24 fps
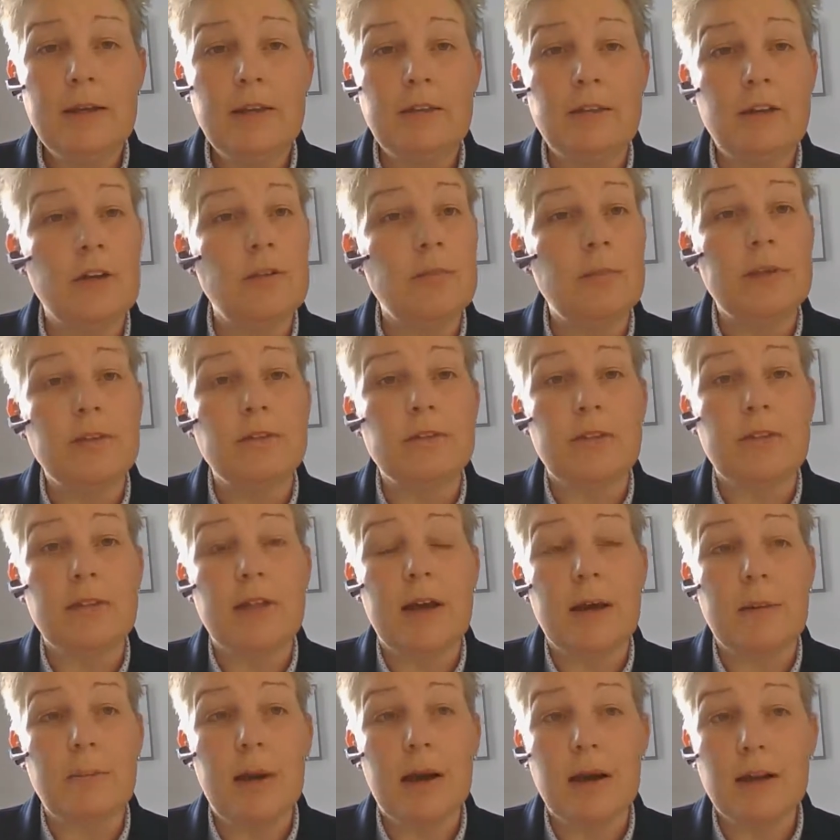now means that
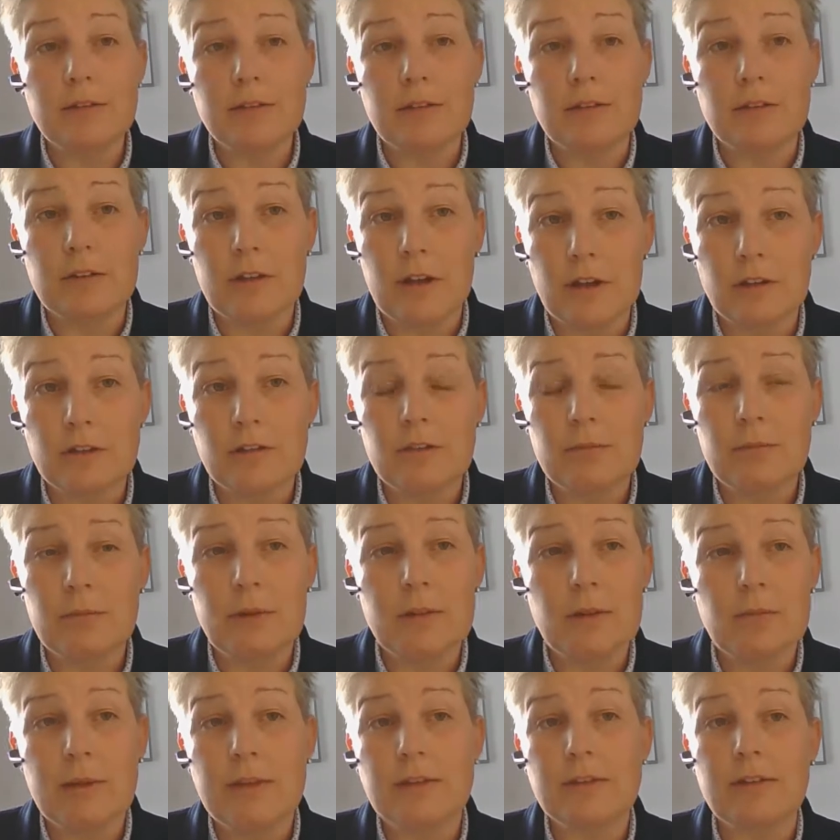that passes to us,
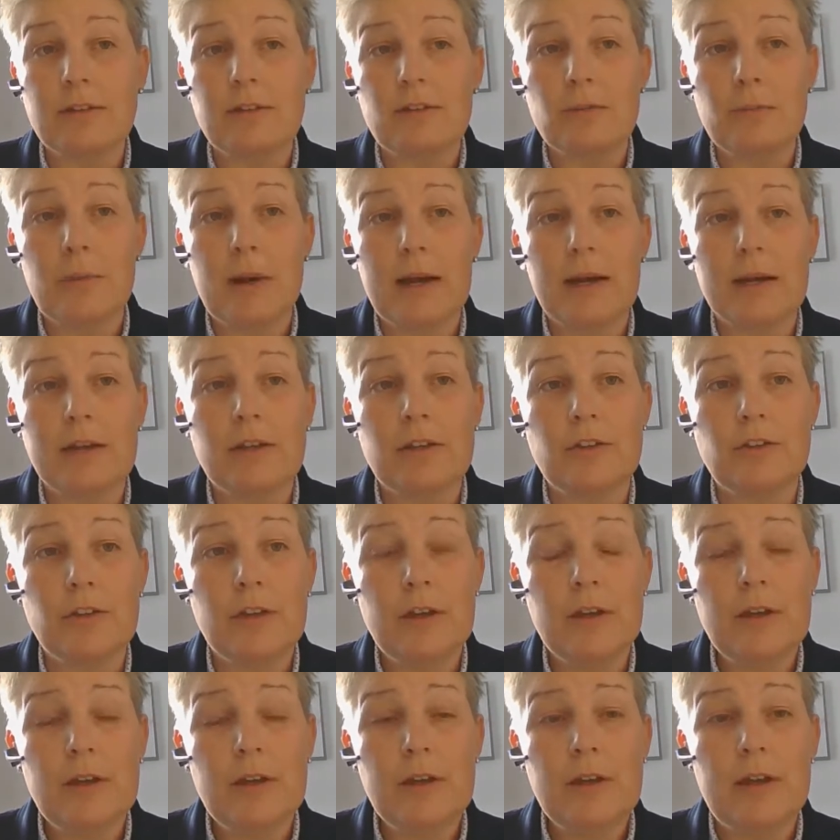but the maintenance package
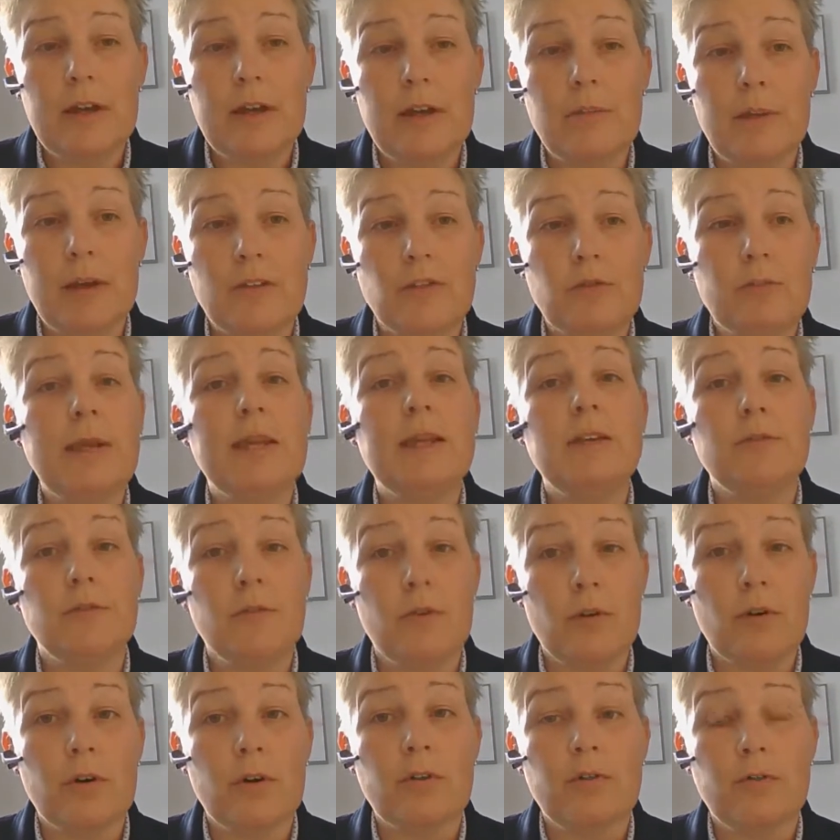is paid
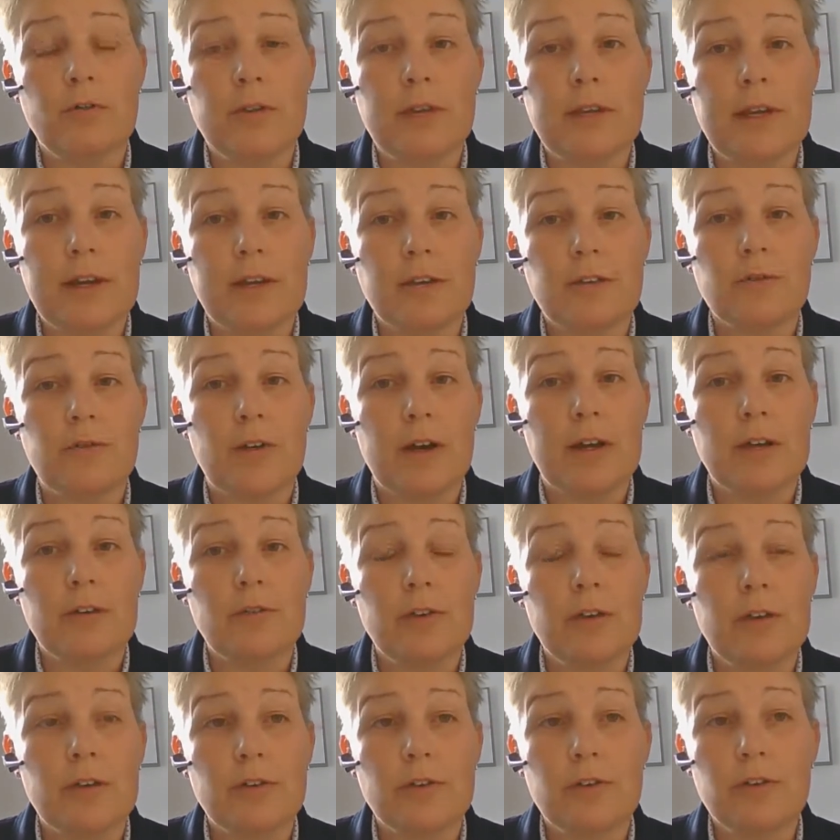for the next 5
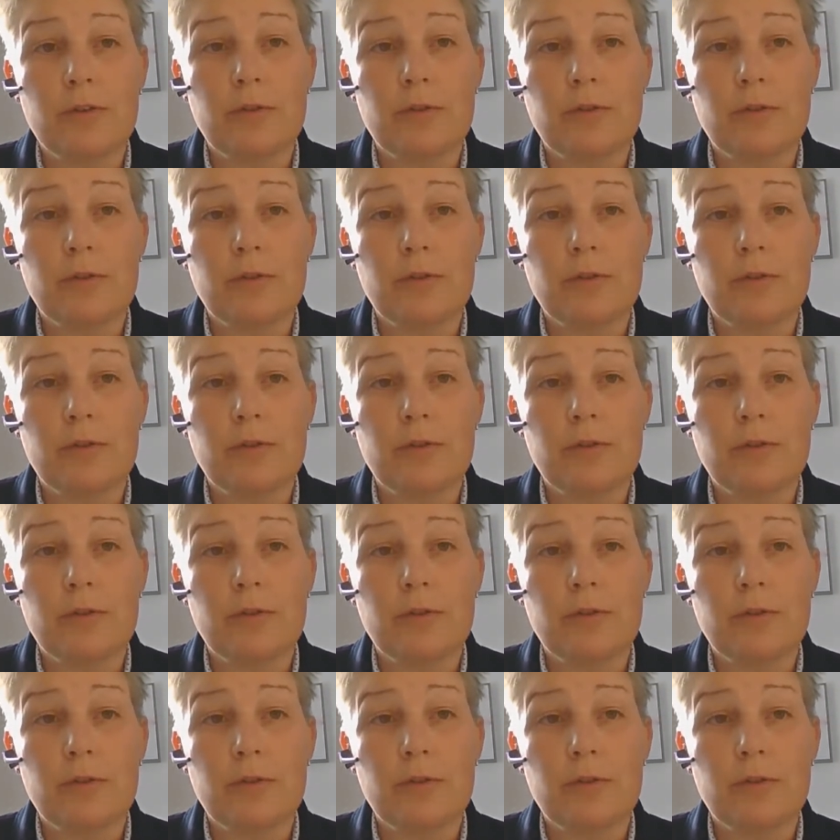years.